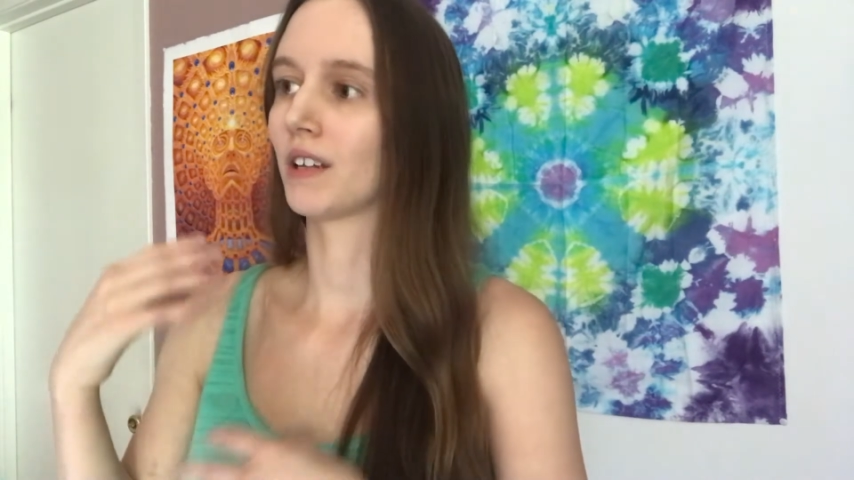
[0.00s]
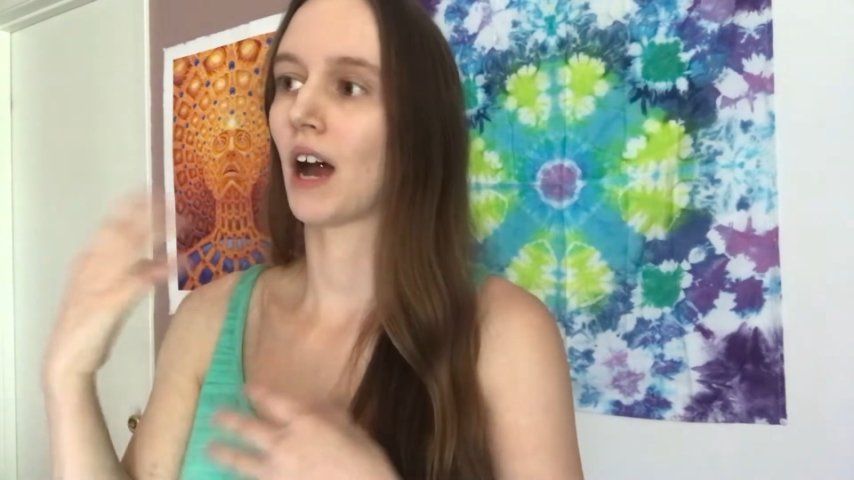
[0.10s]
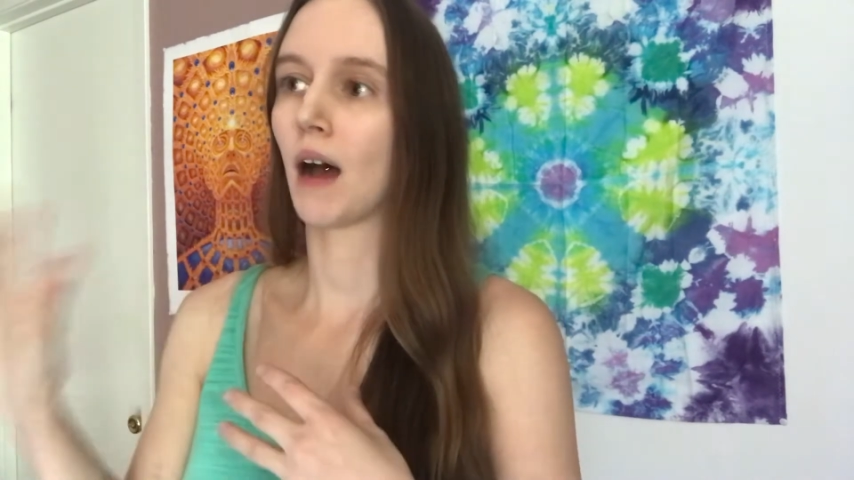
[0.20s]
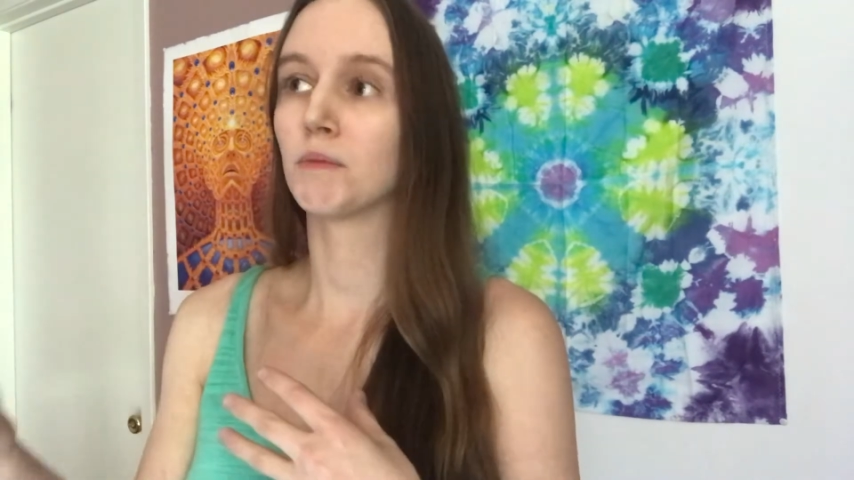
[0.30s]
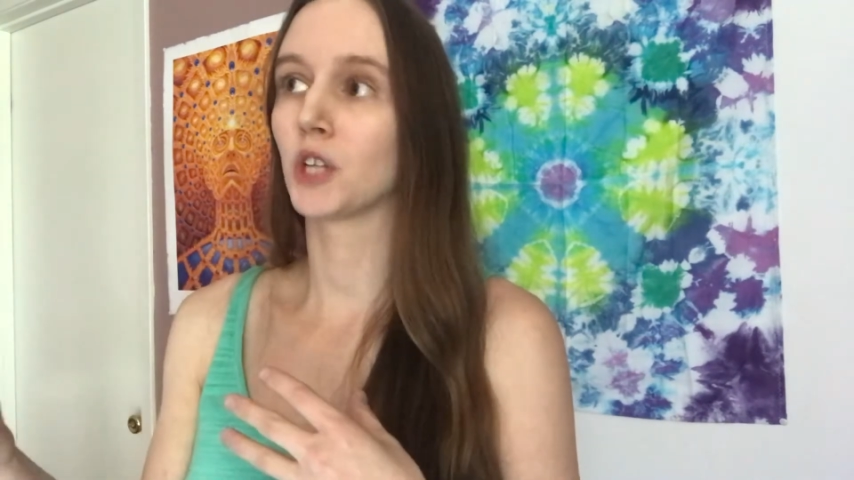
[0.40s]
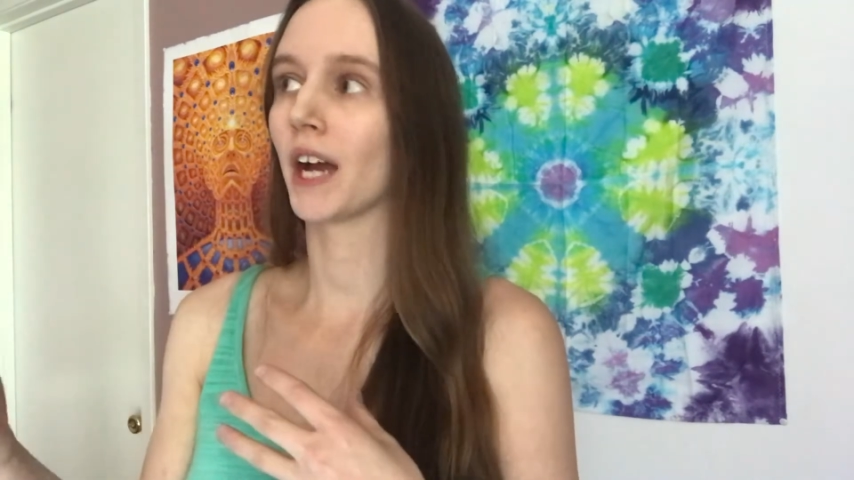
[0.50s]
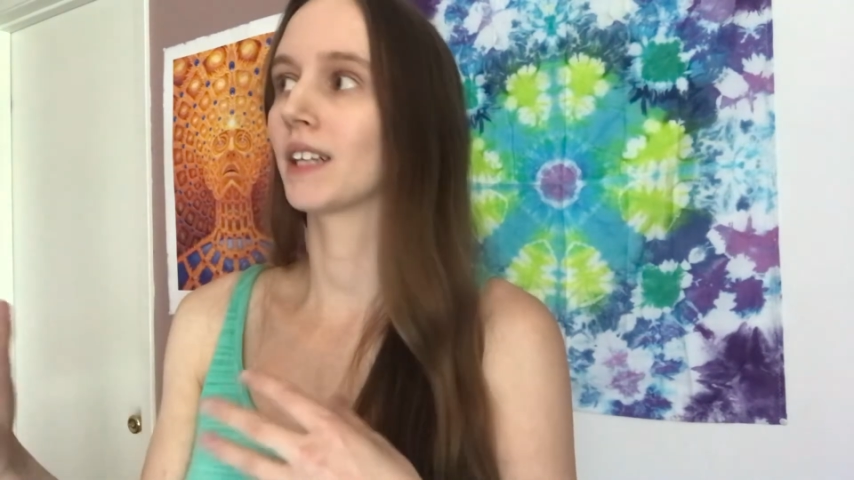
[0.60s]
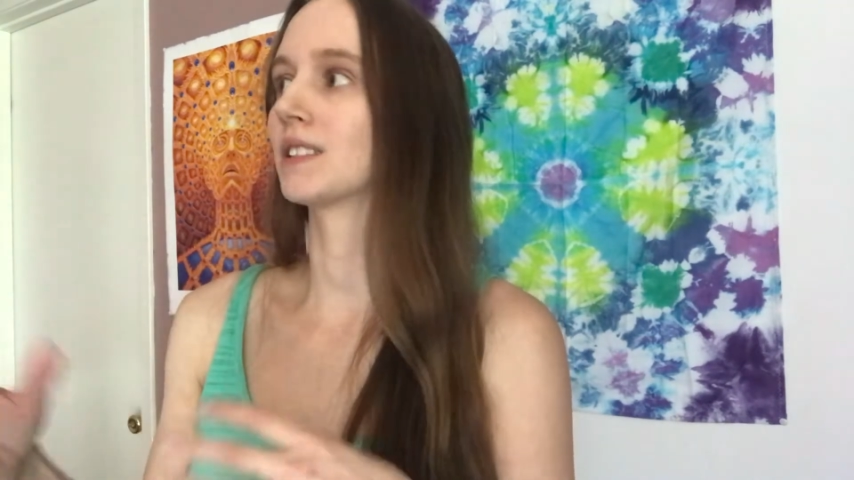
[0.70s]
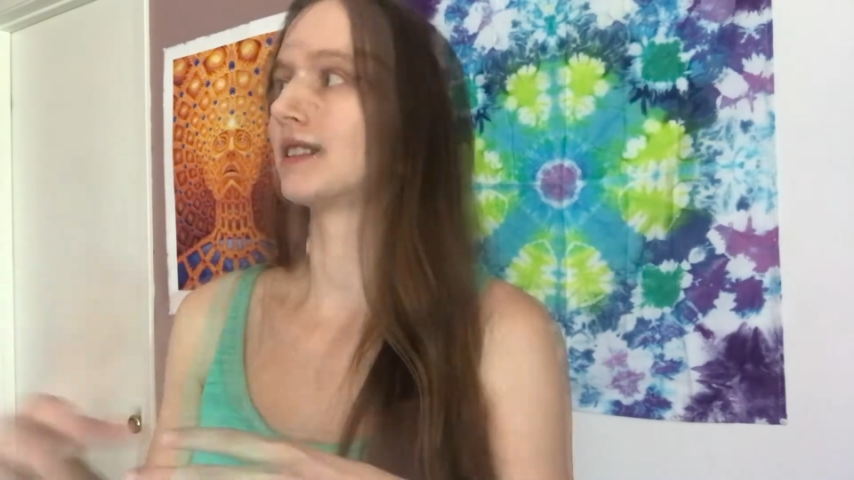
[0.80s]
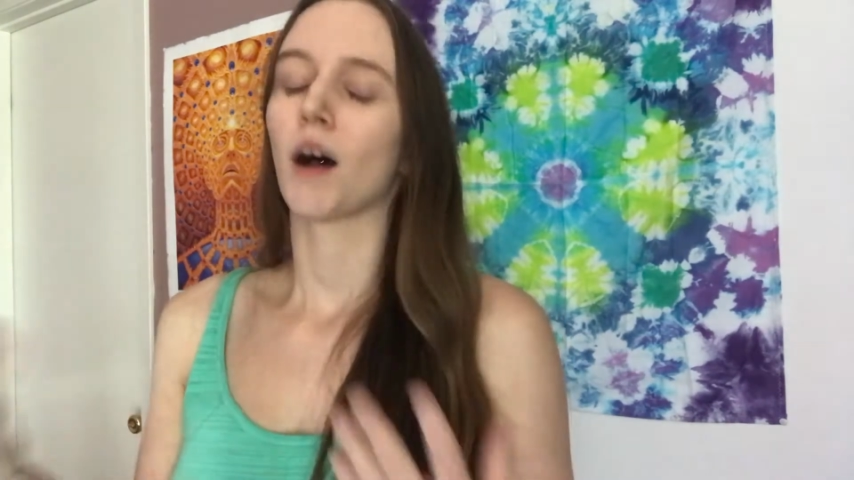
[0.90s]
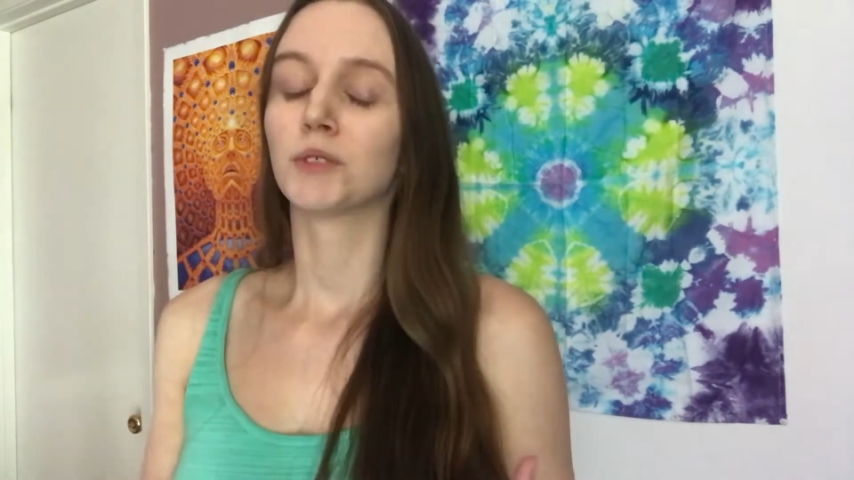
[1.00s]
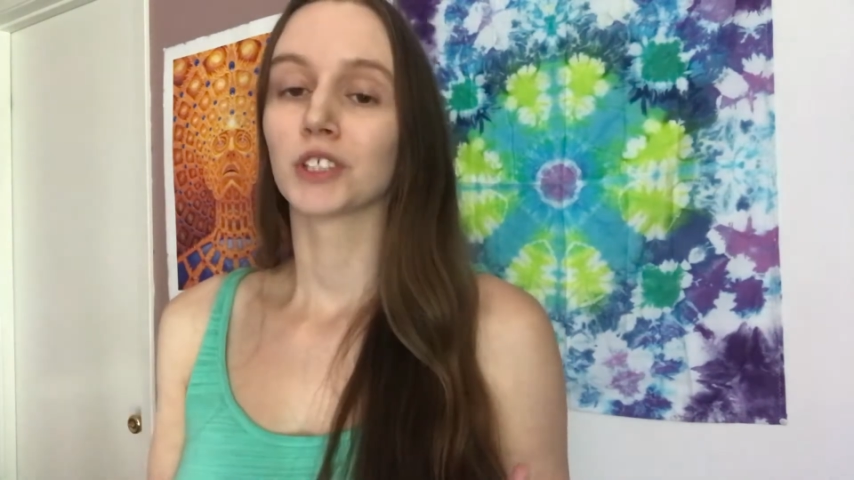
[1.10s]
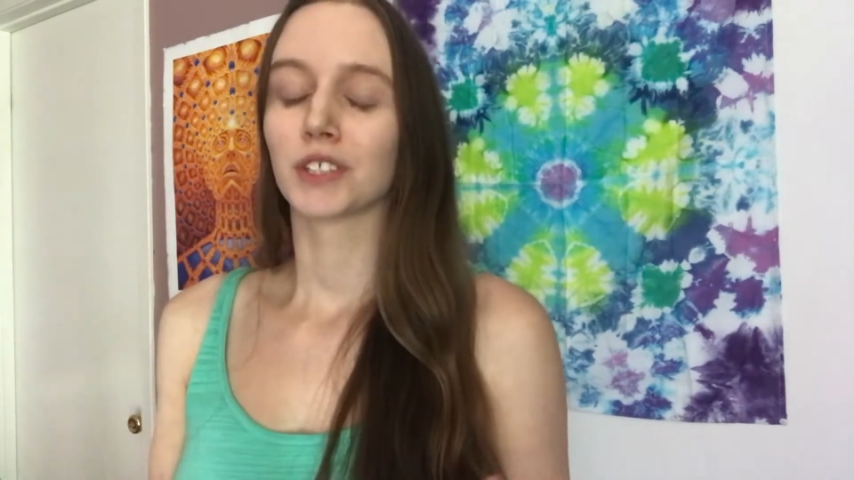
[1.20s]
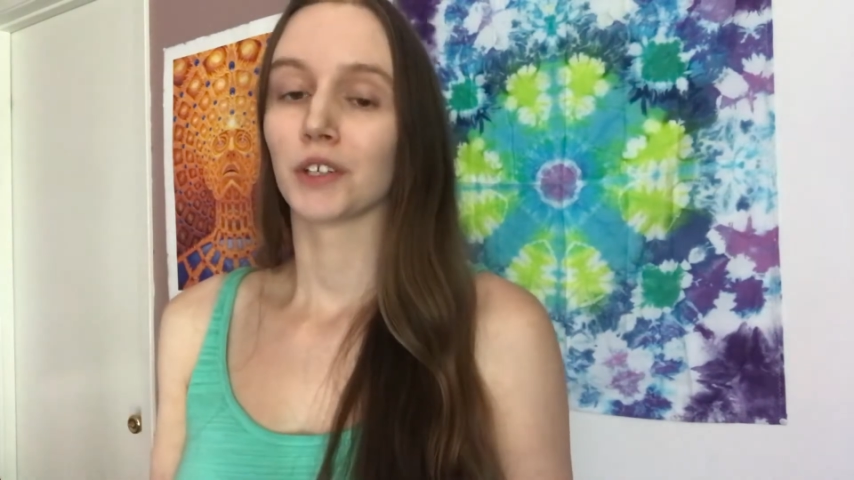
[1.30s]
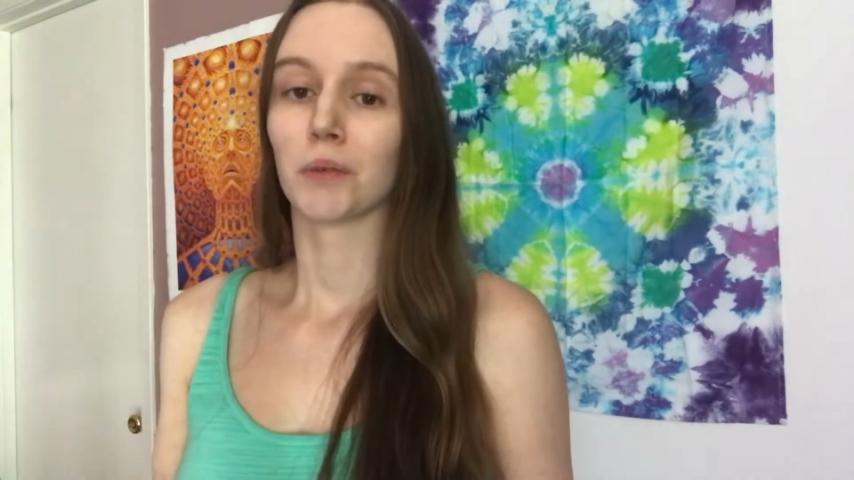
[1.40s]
objects, objects that are